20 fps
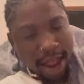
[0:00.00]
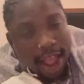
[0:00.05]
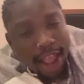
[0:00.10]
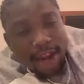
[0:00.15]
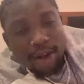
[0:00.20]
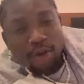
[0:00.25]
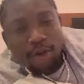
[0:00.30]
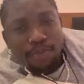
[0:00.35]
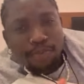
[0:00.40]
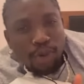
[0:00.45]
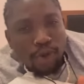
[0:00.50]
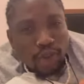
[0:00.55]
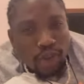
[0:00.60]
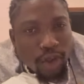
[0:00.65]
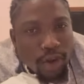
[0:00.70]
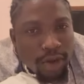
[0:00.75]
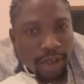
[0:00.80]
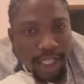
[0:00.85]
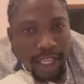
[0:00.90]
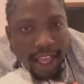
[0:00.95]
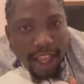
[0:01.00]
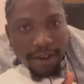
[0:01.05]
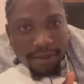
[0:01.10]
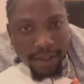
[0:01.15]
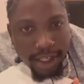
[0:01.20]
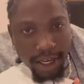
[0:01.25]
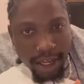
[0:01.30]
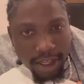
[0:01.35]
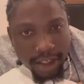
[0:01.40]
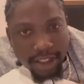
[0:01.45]
I don't post all the
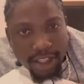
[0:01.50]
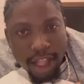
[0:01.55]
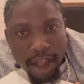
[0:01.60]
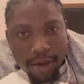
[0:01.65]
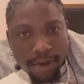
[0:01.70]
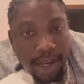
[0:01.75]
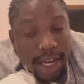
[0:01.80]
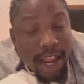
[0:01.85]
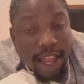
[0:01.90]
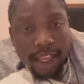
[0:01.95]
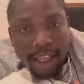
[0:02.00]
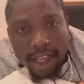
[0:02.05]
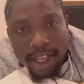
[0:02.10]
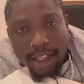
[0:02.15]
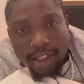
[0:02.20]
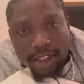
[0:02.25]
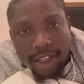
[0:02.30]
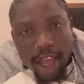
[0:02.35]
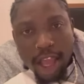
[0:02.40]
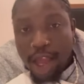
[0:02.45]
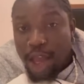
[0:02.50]
evidence now when I get.